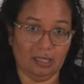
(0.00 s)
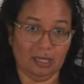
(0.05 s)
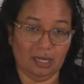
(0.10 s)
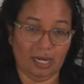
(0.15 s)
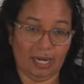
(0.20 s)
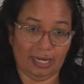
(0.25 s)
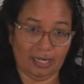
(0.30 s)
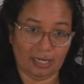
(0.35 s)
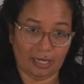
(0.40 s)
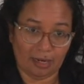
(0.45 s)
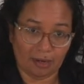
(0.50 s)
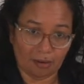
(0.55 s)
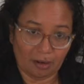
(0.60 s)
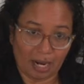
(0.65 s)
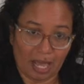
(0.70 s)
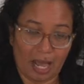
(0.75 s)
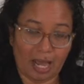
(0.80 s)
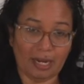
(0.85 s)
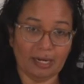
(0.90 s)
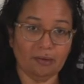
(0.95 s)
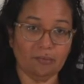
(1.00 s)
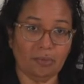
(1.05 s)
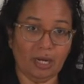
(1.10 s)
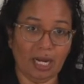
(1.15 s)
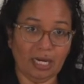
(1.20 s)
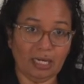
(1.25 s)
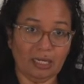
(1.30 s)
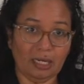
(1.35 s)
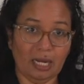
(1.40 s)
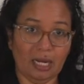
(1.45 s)
And line
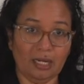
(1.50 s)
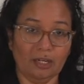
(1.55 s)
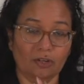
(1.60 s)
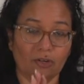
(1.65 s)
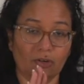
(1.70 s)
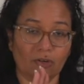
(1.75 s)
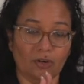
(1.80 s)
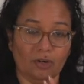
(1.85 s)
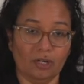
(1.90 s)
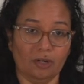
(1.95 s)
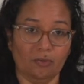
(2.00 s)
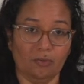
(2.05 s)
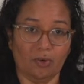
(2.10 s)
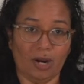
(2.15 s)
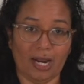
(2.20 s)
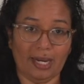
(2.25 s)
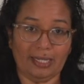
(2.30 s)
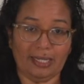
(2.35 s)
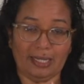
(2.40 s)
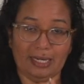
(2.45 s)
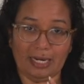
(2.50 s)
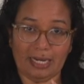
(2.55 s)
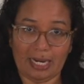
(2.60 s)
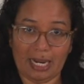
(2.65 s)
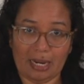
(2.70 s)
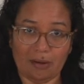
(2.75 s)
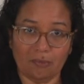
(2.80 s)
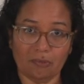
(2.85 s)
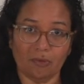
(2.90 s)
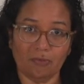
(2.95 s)
by line, you're going to write the
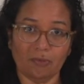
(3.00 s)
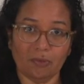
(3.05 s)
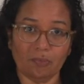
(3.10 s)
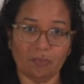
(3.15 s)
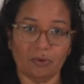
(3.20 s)
name of the